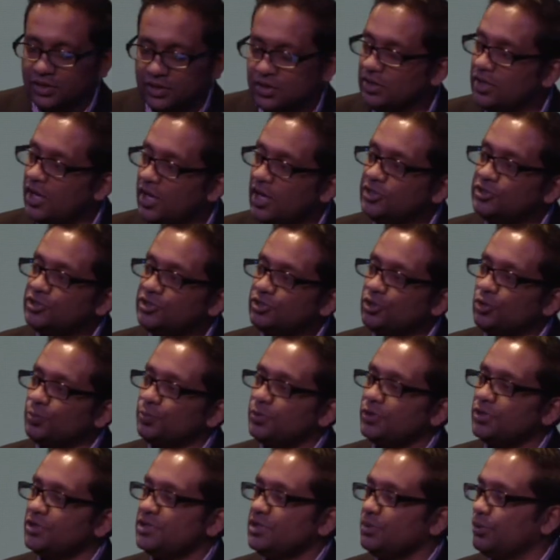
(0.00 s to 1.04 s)
the logical
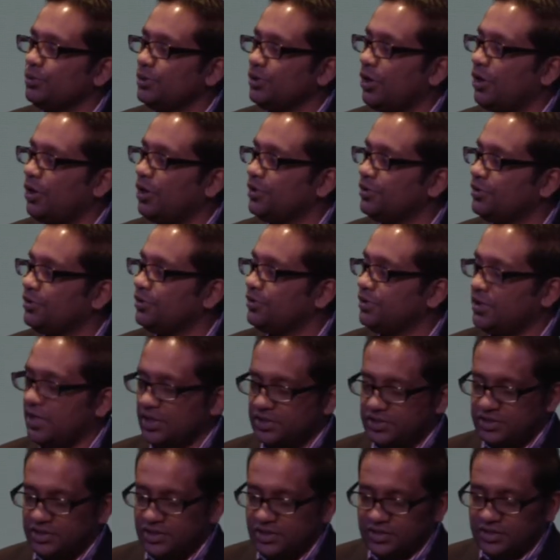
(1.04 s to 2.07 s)
person would argue
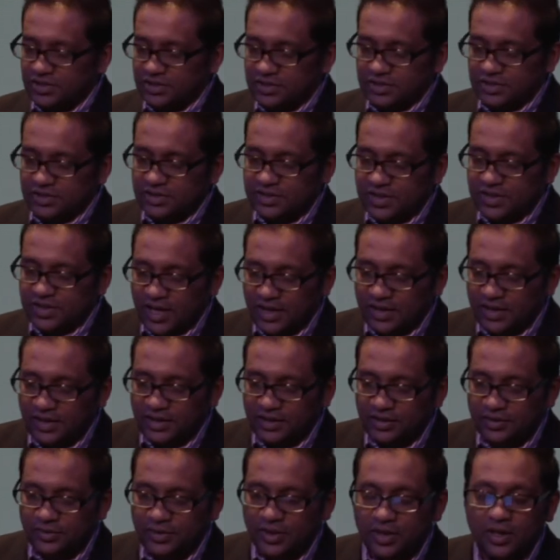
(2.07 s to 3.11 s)
that Jesus is
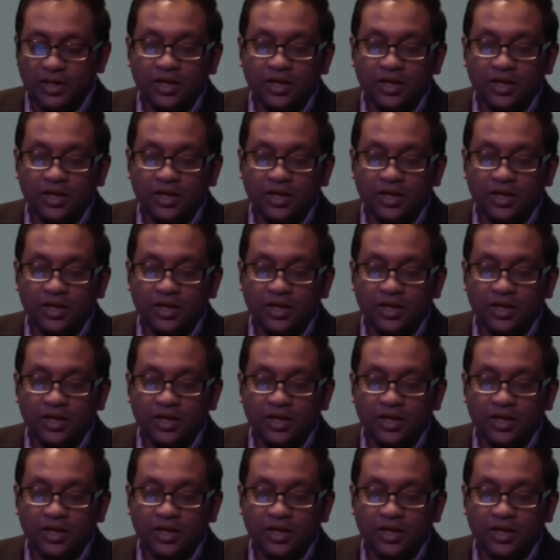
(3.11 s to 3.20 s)
saying